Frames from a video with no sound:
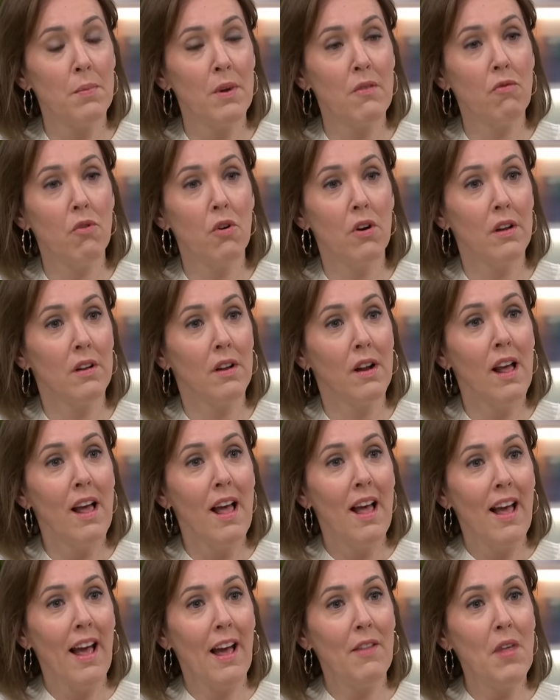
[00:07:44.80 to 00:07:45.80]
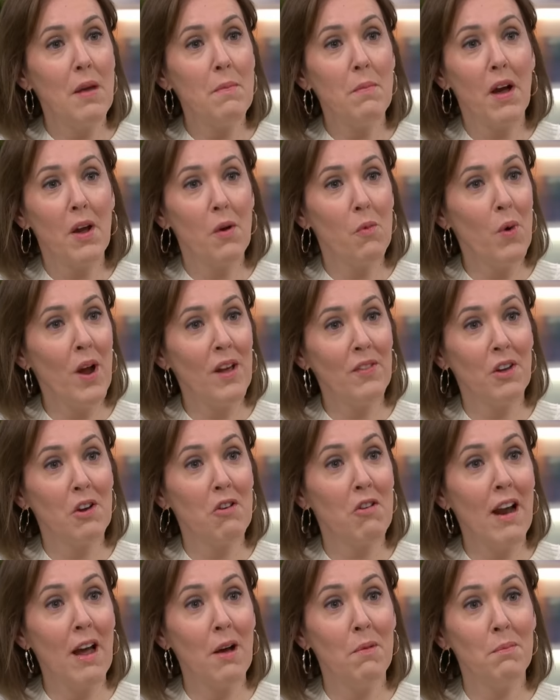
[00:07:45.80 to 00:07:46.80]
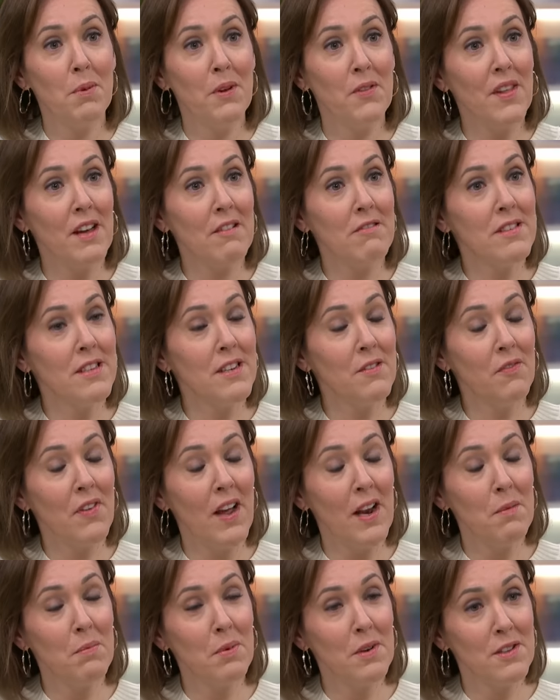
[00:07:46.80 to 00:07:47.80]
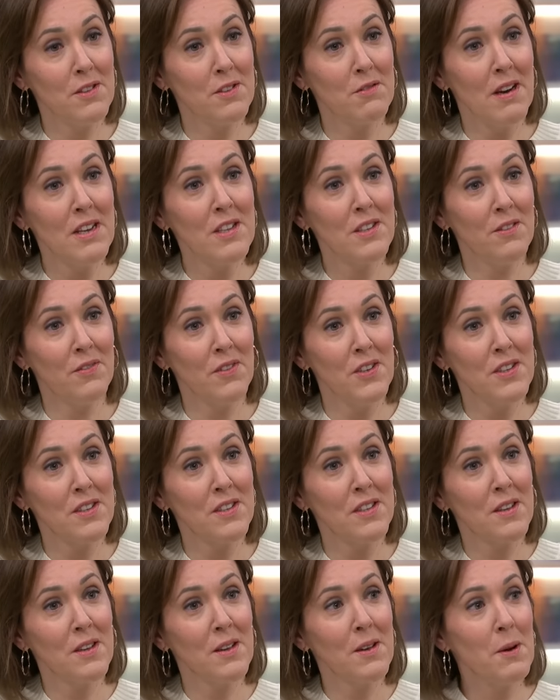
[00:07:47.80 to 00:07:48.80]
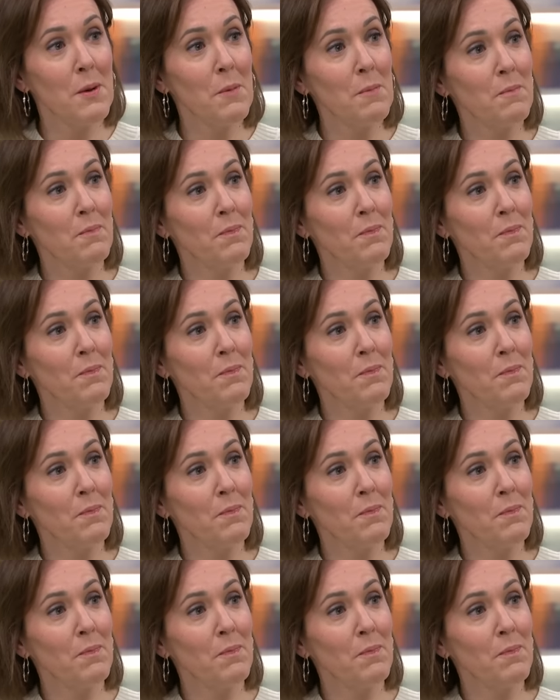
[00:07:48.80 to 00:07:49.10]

be royal and they might wear the crown, but they're as infallible as the rest of mm. us. Can you